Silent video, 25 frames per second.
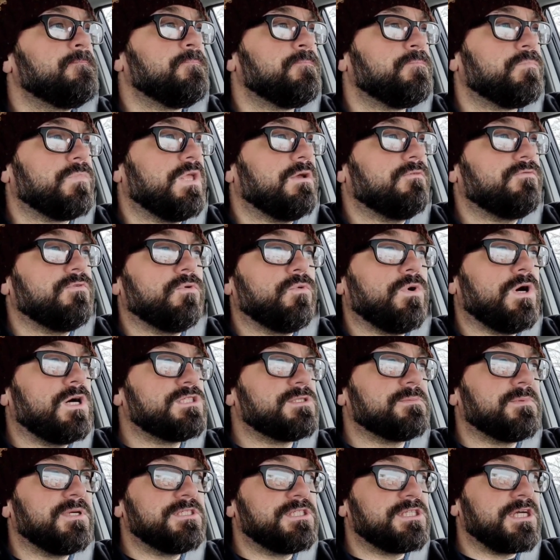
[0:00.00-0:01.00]
If you
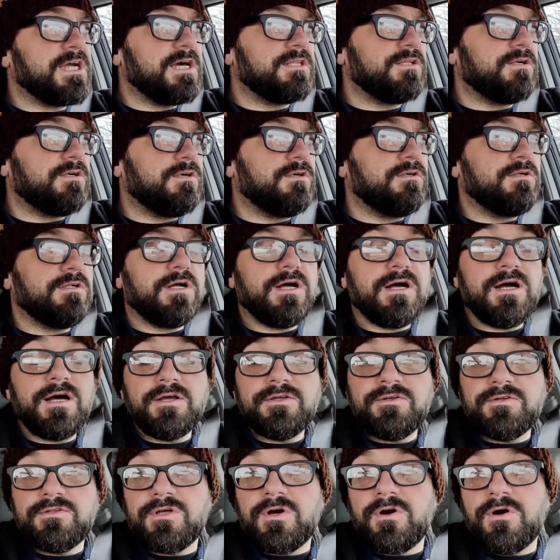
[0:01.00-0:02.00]
watch my channel,
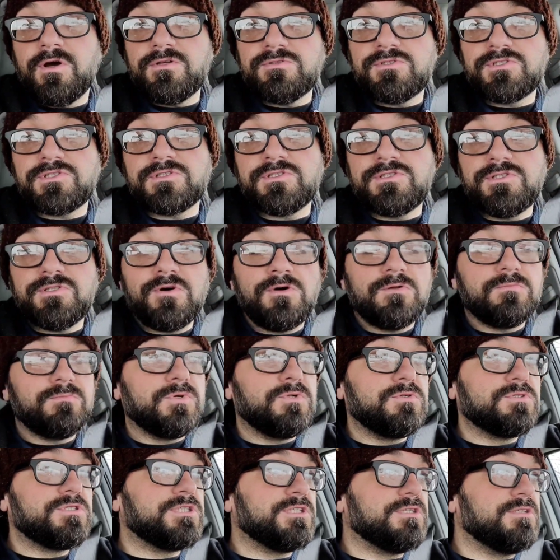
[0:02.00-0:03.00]
you know I usually don't
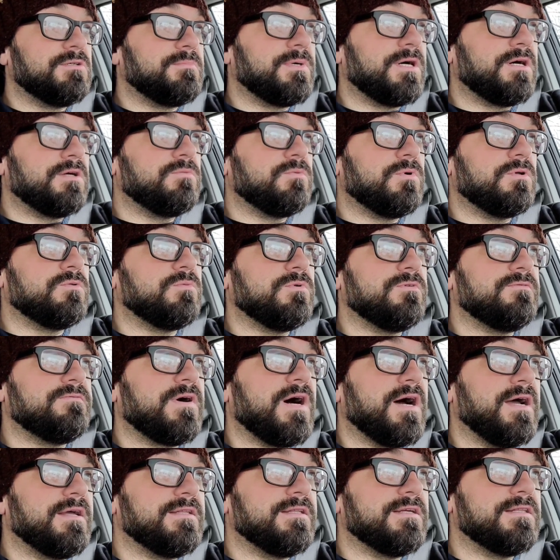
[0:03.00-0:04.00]
bullshit about what we
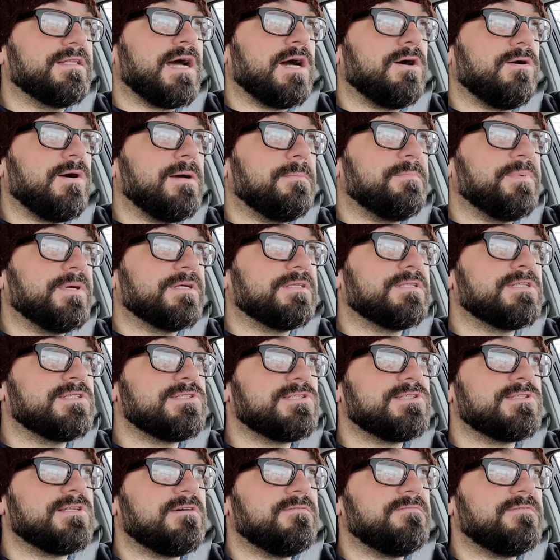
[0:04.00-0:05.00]
find and how epic this
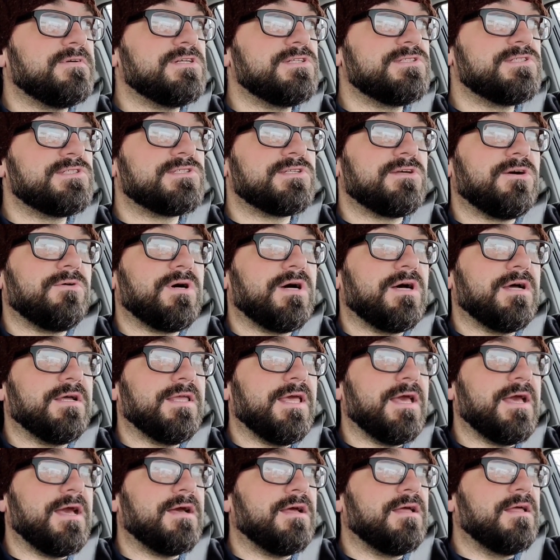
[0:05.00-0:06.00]
stuff is. So
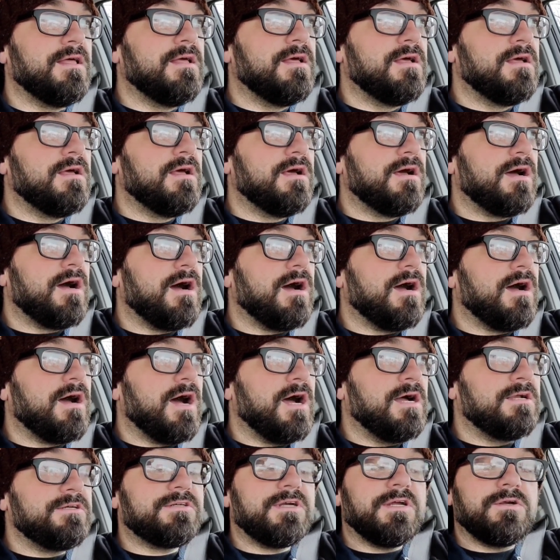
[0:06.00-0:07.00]
yeah,
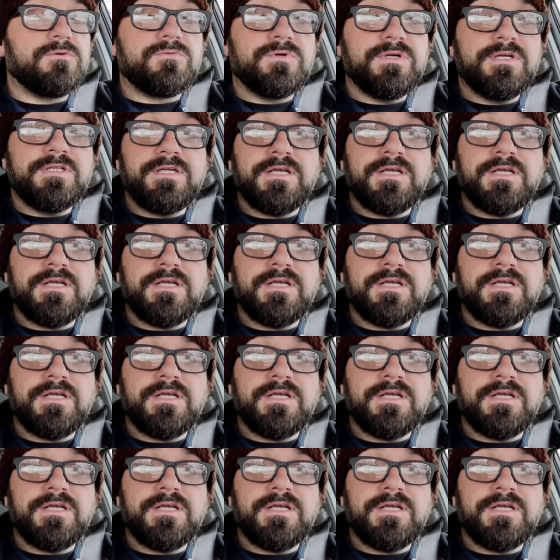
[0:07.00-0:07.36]
Andre really